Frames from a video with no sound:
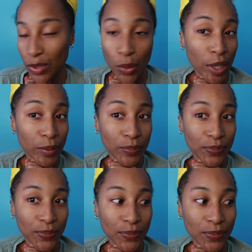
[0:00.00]
Okay.
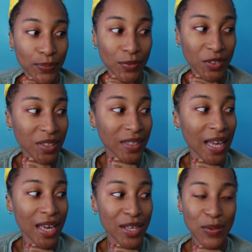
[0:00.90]
So
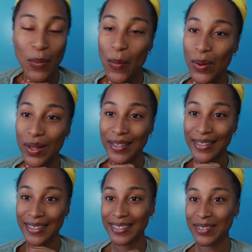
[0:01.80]
that is
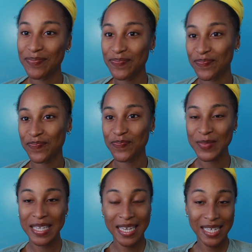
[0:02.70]
all.
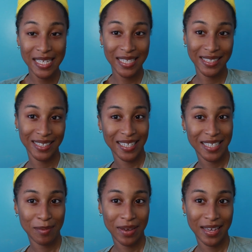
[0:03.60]
Till next
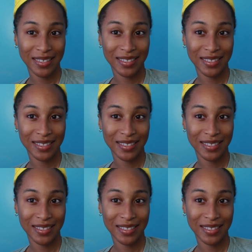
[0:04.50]
time, guys.